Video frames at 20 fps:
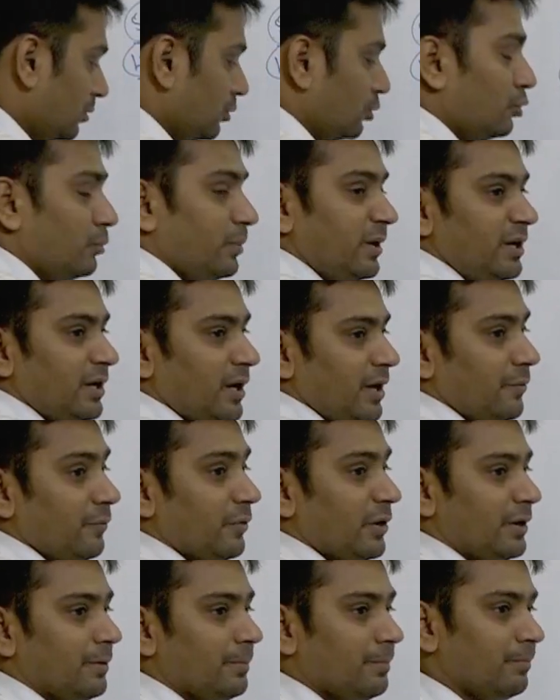you will be in
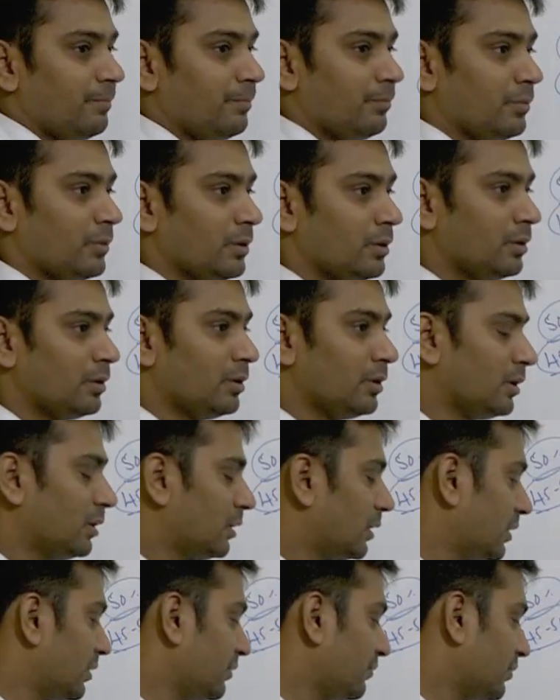100.
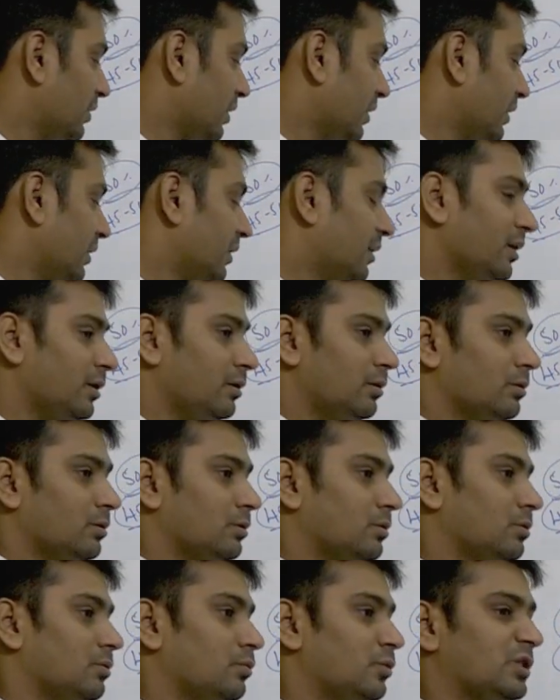And if you are getting
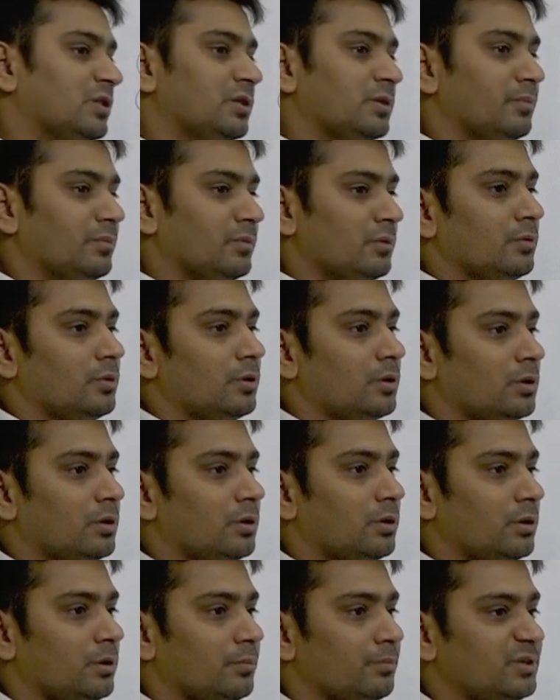with
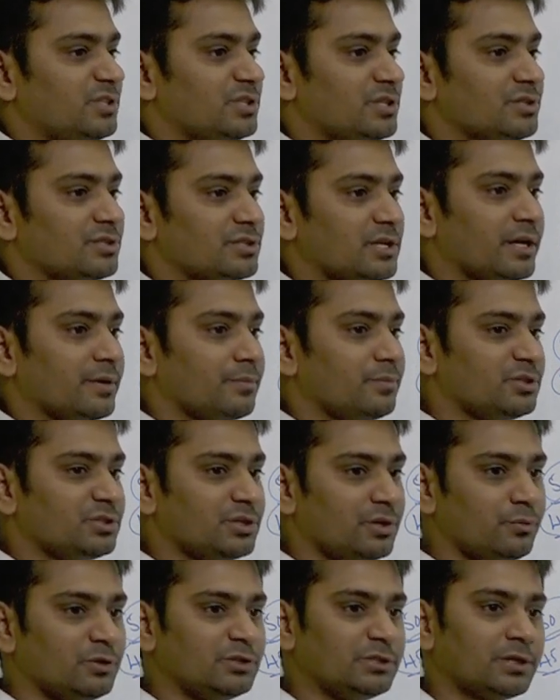missions like
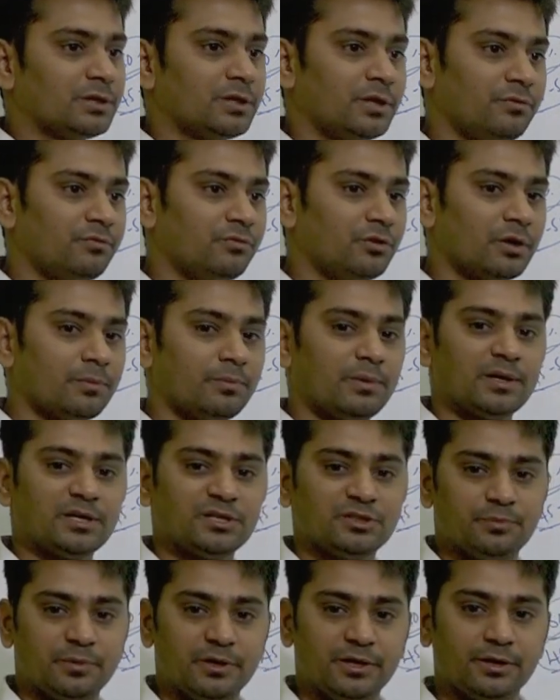Mission Vijayata, if you are
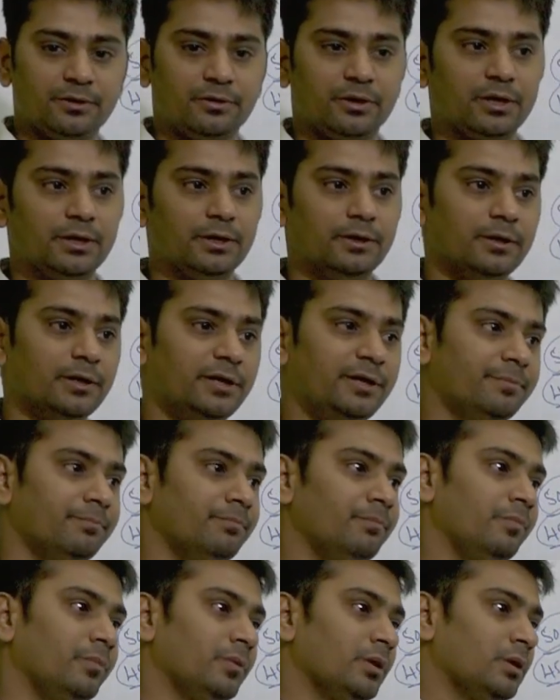participating regularly,
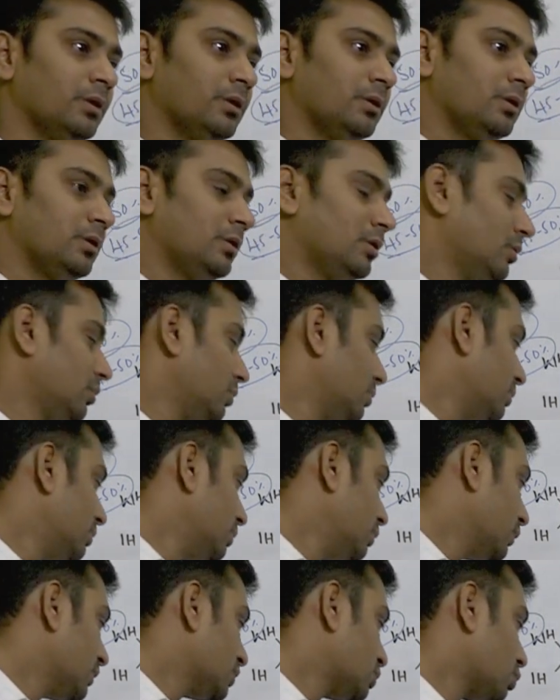
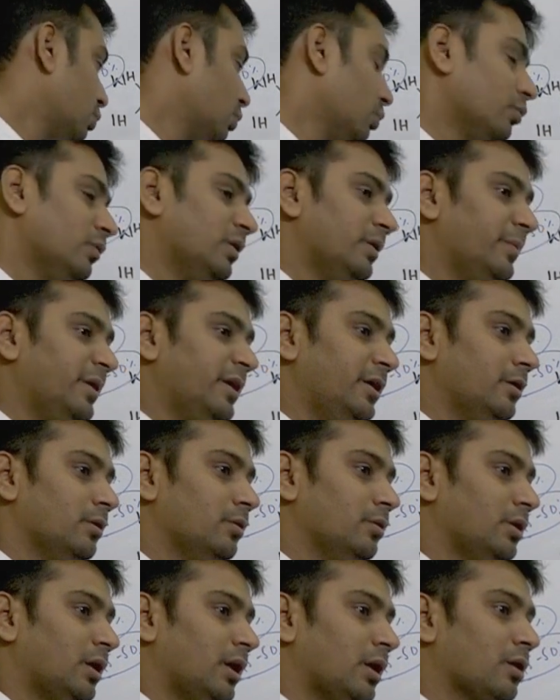your score will be
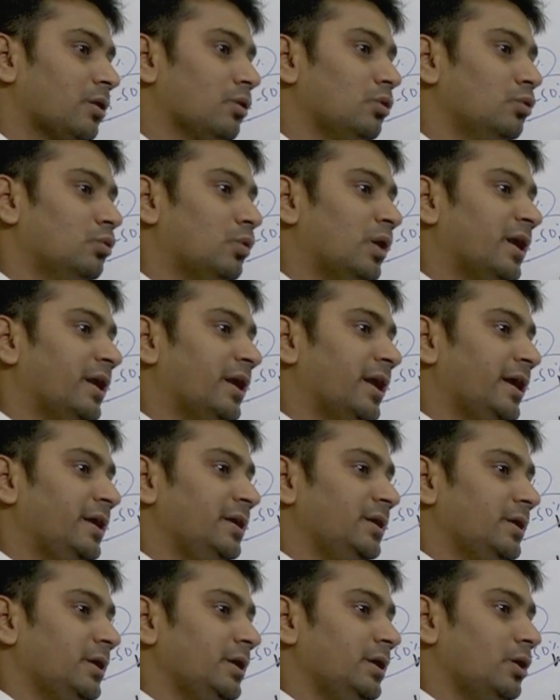around
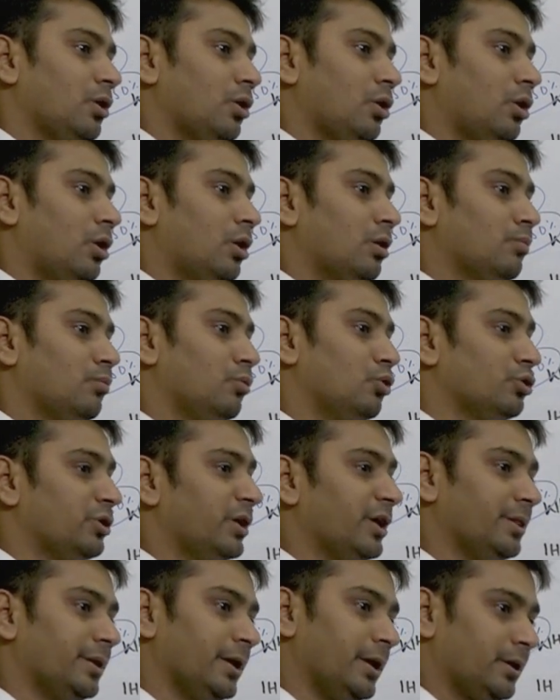190 or more
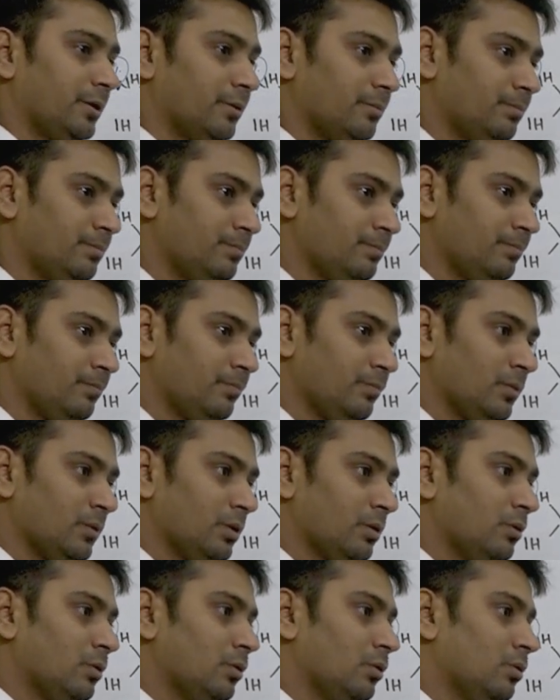than that.
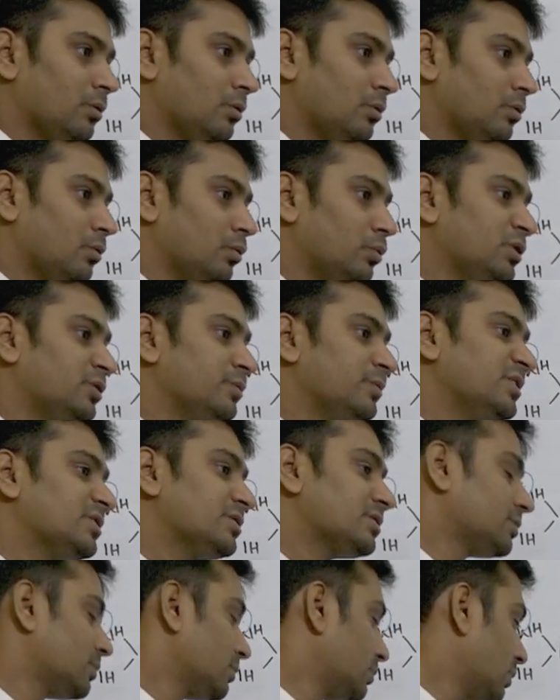Which
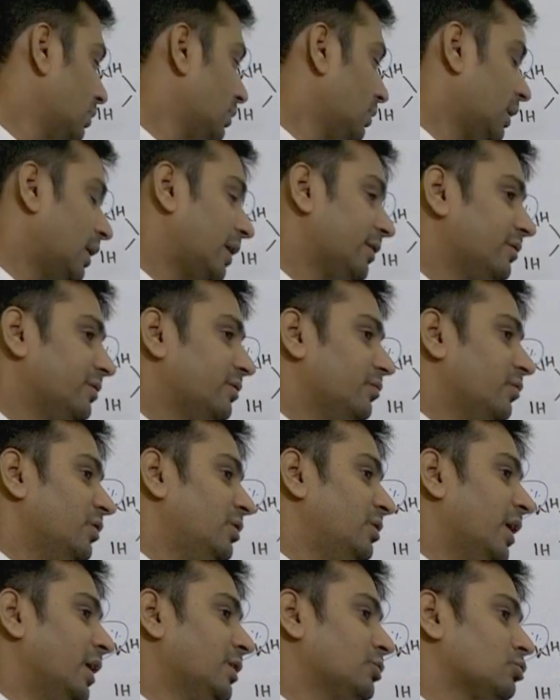means
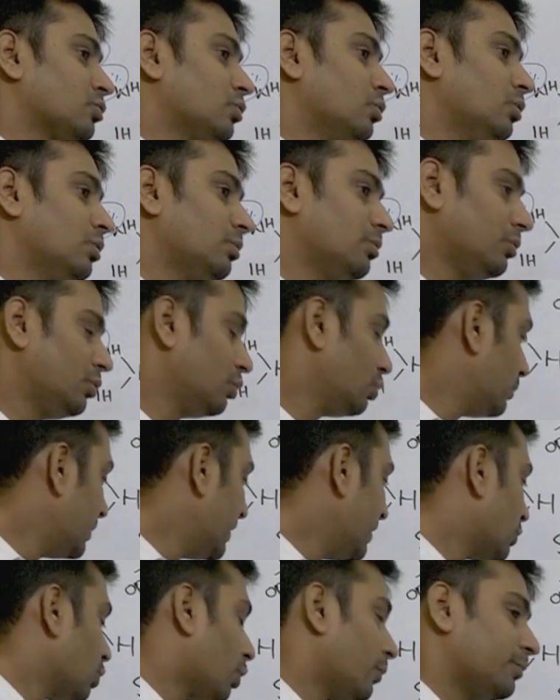with that score, you will be
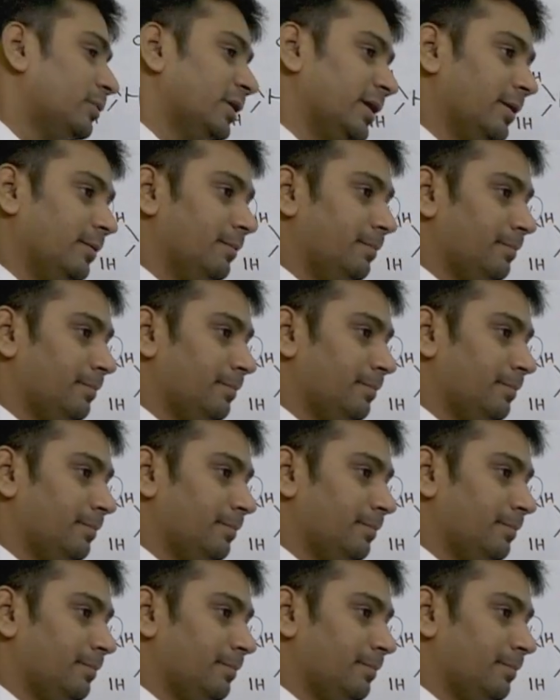in top 10.